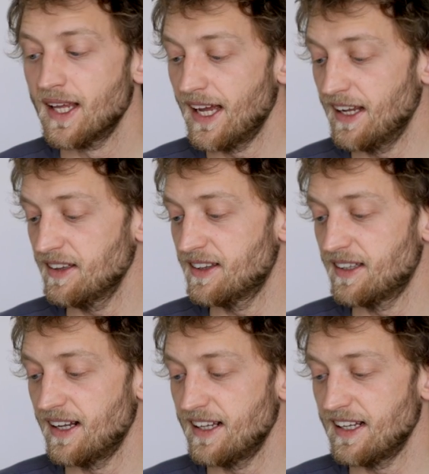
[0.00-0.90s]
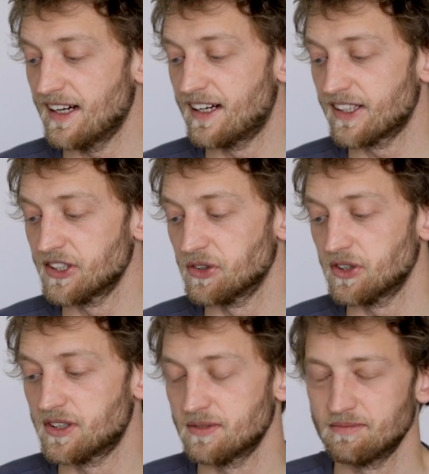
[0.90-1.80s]
and they are
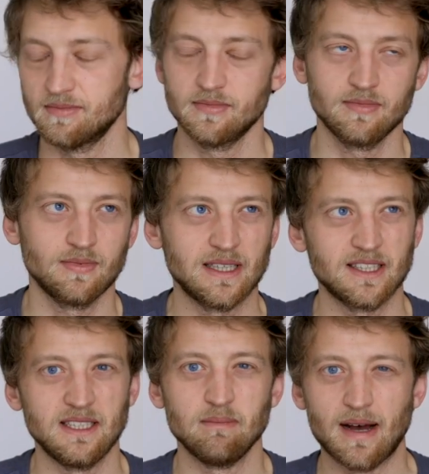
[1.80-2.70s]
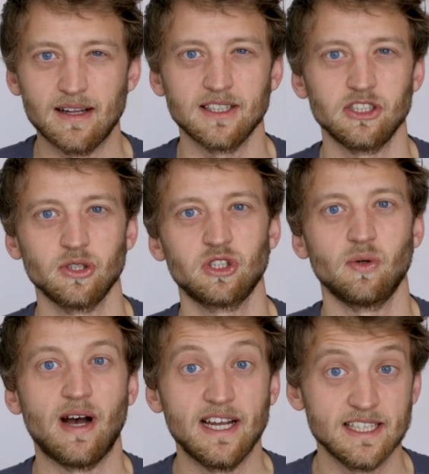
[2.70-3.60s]
not, well, the demand is not so
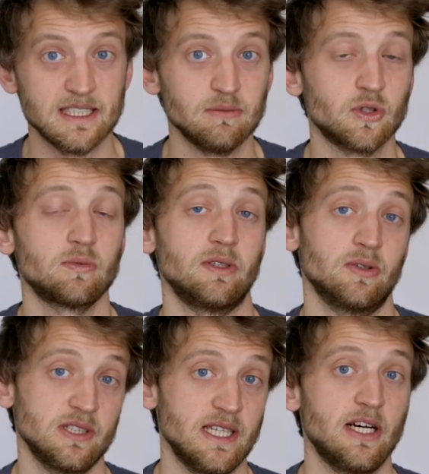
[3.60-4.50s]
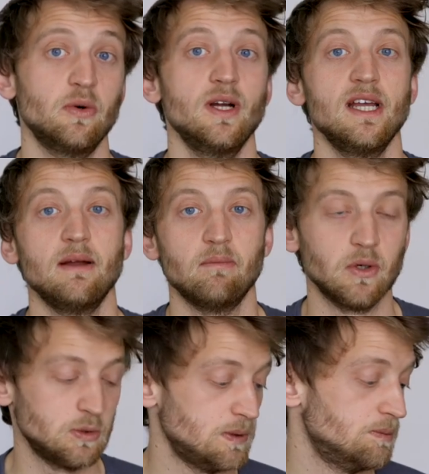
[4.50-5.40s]
high anymore, because now
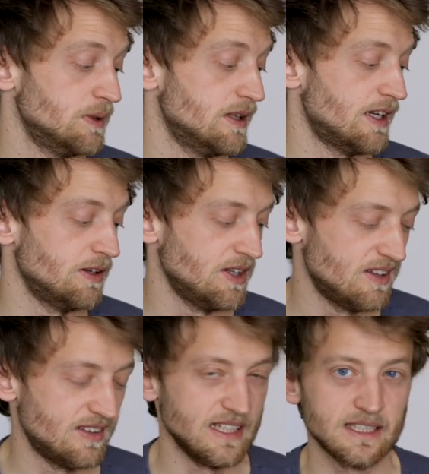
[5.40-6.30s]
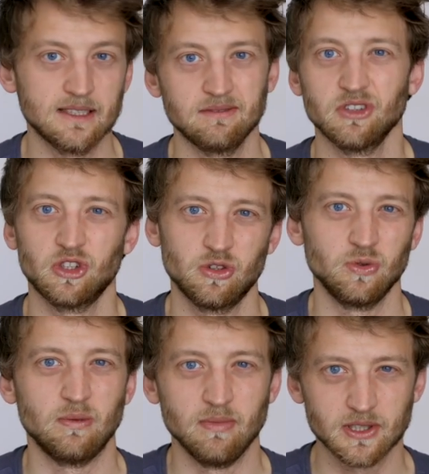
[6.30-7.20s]
most people, I think,
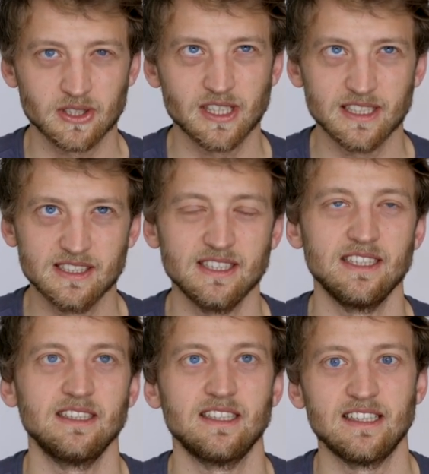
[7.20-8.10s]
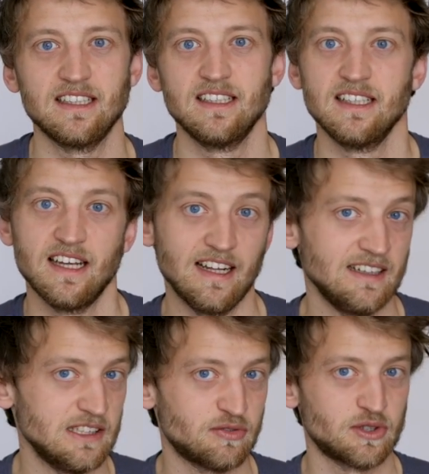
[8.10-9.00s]
shoot mirrorless in the, at
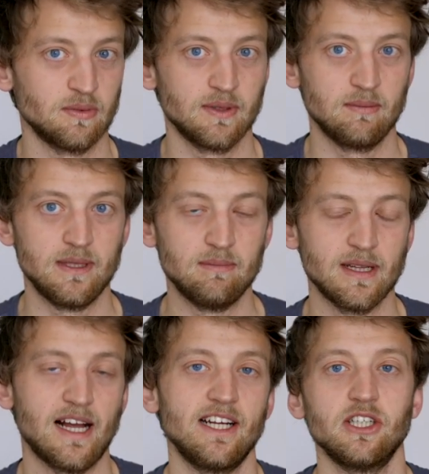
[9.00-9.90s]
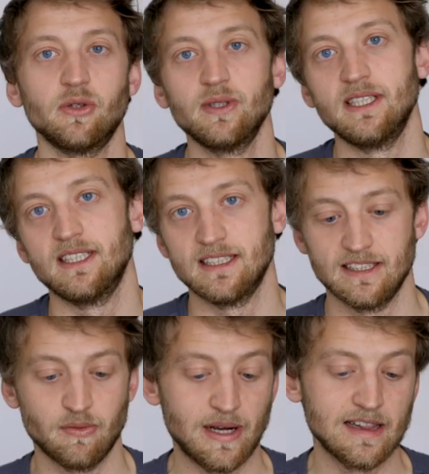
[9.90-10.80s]
least from the people I know in
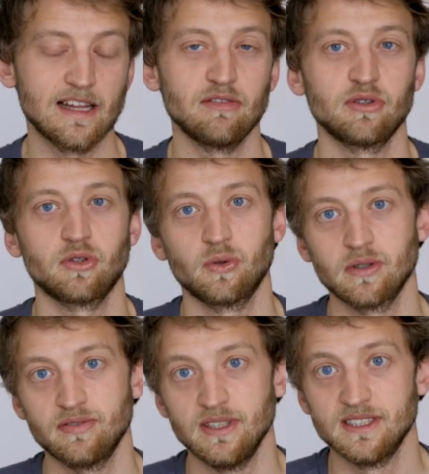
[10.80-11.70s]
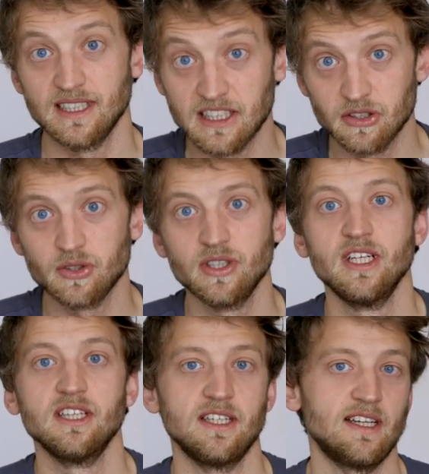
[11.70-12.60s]
the wildlife photography sector,
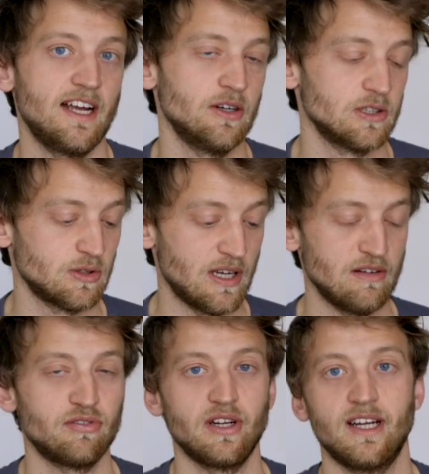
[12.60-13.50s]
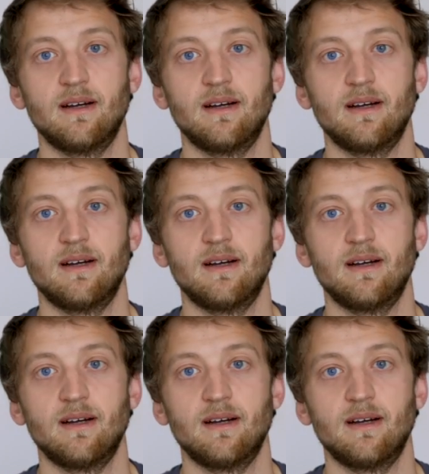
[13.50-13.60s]
that I also have